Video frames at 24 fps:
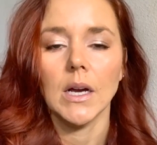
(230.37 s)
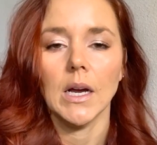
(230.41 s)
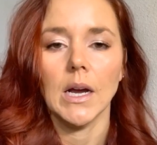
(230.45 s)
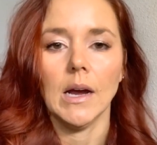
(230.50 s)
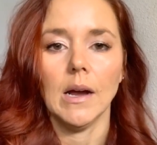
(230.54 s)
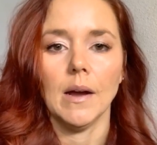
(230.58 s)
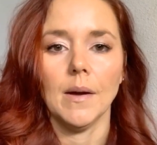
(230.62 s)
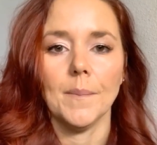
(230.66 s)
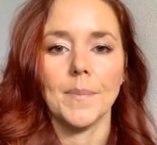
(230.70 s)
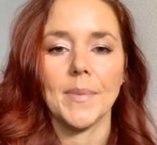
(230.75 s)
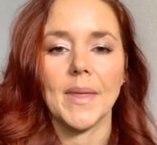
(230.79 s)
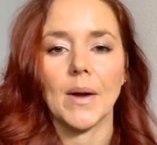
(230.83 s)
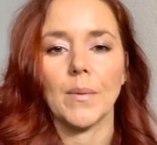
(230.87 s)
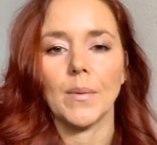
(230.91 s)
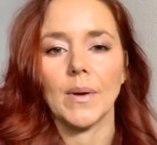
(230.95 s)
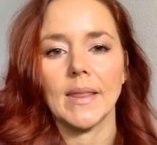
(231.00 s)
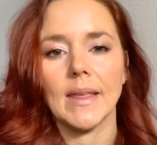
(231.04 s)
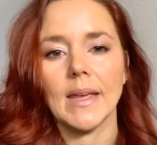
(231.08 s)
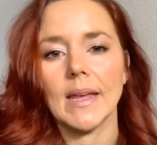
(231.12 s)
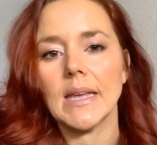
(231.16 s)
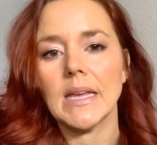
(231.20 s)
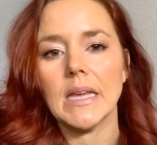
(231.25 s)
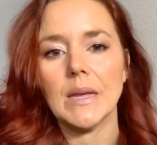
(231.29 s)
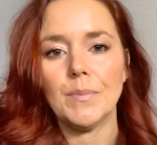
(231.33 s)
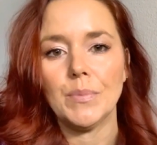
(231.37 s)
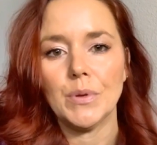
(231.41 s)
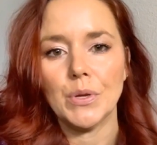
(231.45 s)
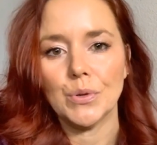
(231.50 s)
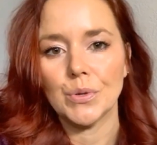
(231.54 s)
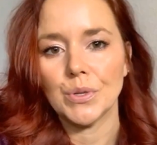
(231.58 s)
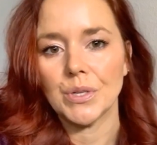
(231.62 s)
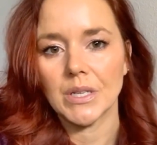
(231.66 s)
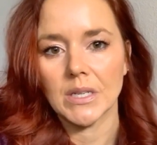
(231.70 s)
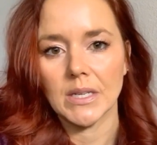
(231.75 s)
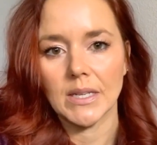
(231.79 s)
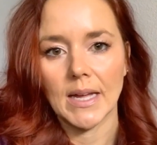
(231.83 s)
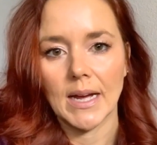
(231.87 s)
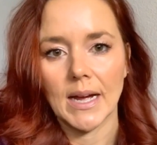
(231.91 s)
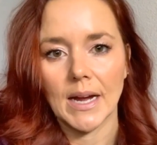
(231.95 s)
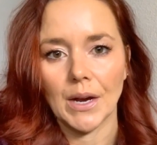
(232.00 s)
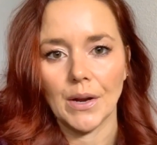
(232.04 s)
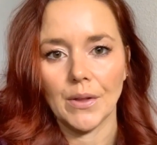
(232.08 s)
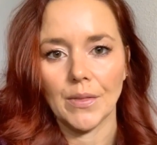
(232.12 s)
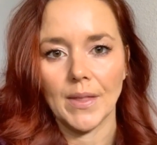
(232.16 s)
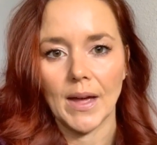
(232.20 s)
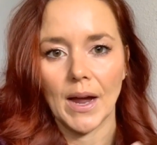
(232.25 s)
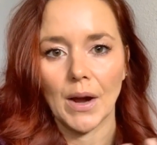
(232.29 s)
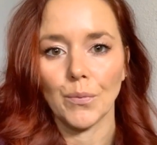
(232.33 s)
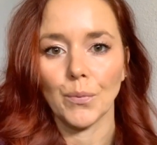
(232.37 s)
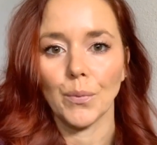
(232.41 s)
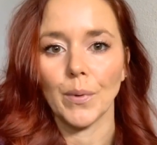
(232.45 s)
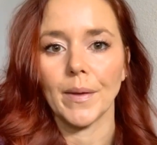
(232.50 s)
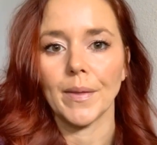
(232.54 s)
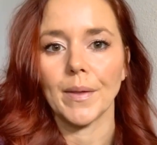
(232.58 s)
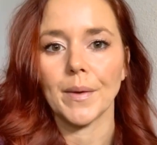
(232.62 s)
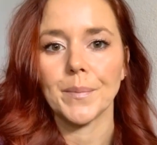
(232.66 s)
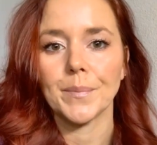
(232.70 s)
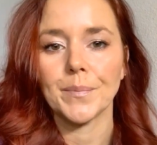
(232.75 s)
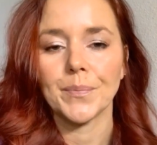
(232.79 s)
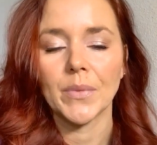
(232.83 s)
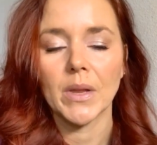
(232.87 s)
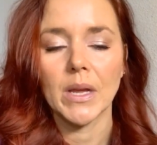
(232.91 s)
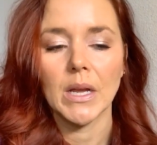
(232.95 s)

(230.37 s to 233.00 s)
Um, that way they keep used to that, that rhythm.